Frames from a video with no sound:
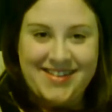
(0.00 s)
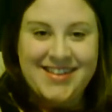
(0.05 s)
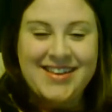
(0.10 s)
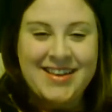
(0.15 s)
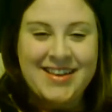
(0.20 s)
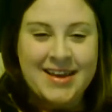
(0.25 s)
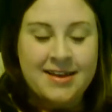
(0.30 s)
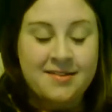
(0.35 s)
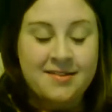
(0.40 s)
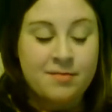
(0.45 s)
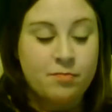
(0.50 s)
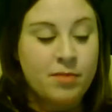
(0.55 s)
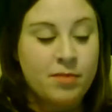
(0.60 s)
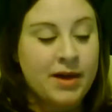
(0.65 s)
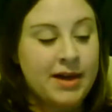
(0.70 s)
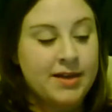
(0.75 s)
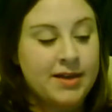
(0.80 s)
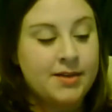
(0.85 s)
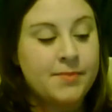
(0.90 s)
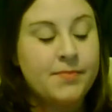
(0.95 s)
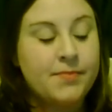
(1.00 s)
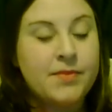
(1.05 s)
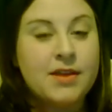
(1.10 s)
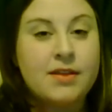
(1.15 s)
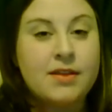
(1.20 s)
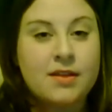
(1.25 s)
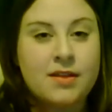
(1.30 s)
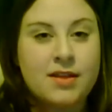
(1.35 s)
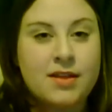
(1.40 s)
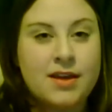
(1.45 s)
Yes, but
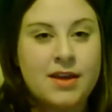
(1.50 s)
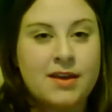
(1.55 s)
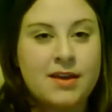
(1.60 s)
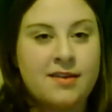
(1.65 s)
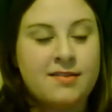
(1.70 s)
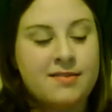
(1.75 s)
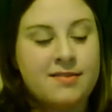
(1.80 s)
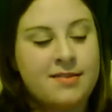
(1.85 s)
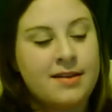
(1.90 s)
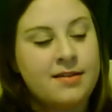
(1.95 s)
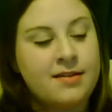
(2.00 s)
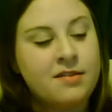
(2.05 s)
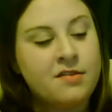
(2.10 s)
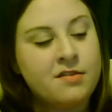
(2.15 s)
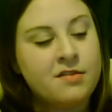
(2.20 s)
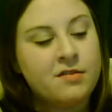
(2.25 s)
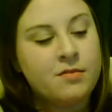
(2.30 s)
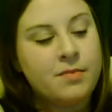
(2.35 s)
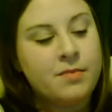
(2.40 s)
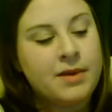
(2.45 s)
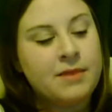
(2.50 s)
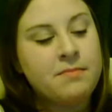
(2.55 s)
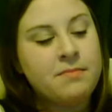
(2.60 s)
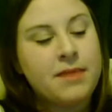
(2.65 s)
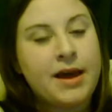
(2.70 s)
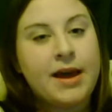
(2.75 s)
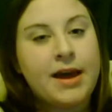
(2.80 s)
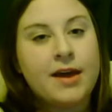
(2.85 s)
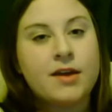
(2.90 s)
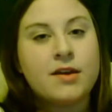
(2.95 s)
the thing is that this little
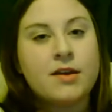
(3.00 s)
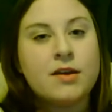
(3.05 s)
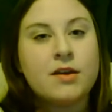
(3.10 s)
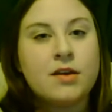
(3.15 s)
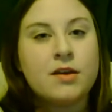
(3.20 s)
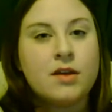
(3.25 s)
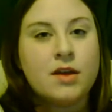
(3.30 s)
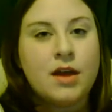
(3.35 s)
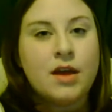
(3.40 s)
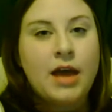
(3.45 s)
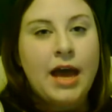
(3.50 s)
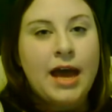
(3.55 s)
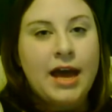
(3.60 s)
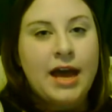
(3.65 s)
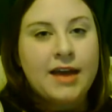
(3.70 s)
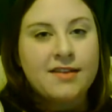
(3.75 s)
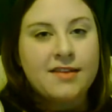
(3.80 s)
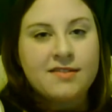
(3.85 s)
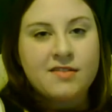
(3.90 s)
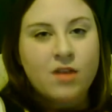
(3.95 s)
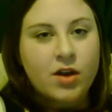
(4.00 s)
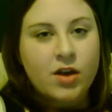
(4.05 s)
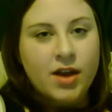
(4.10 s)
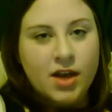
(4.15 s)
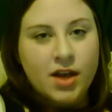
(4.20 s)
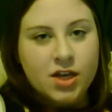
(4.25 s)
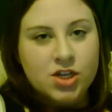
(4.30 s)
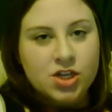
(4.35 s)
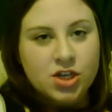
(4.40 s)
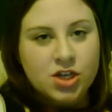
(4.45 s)
beanbag, it's not
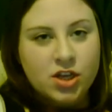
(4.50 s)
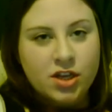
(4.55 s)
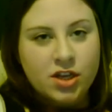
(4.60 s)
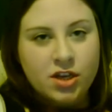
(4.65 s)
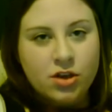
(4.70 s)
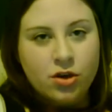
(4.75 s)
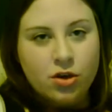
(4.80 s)
actually.